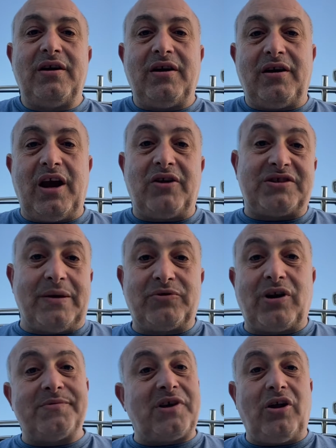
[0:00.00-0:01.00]
Now
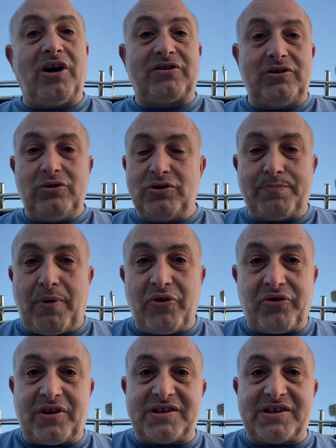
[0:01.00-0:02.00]
sometimes I like to use
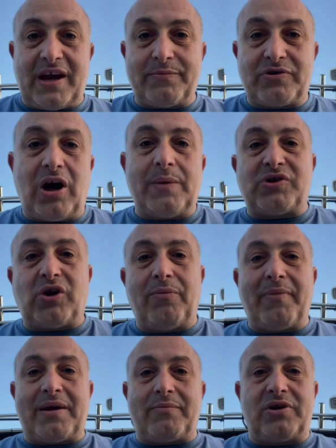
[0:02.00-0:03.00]
both at the same time, so I'll
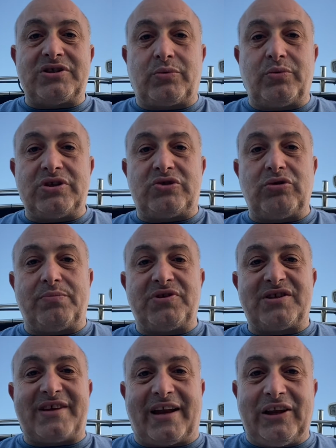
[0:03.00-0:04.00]
make my squid strip
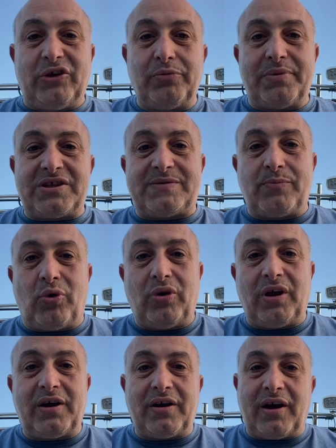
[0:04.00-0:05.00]
just that little bit
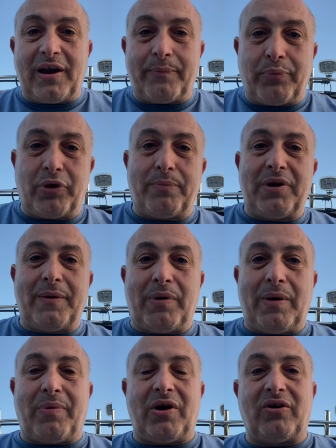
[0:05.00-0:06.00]
smaller and put a bit of
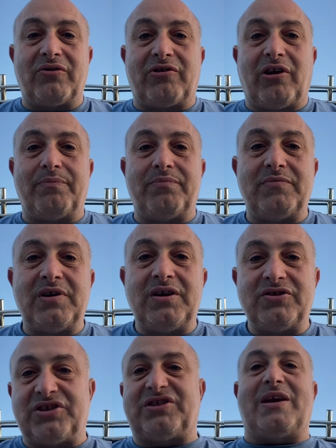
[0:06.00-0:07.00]
pippy on top,
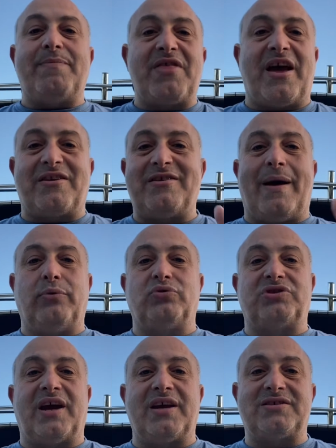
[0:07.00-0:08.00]
just to give me that double
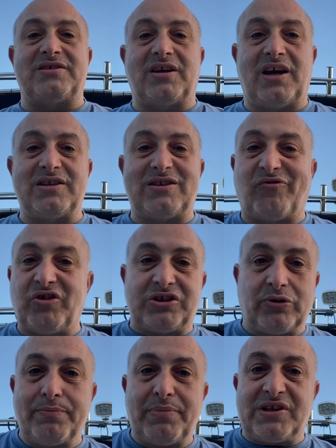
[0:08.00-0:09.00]
chance in case the fish
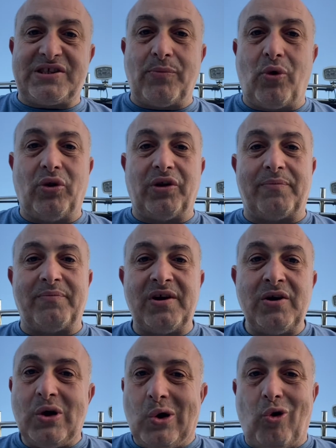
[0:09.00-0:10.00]
are a bit small and
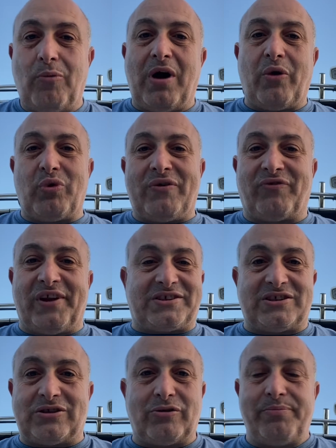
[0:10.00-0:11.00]
all my
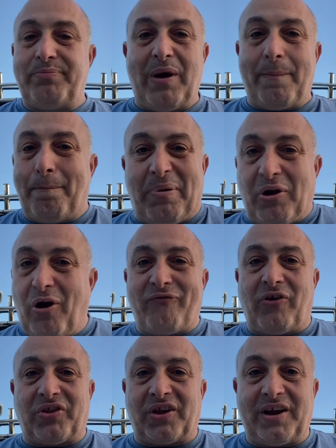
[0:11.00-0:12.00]
reflexes are a bit off
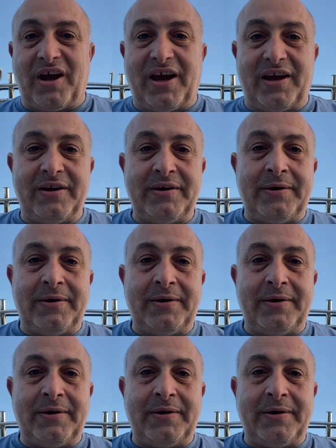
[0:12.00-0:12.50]
on the day.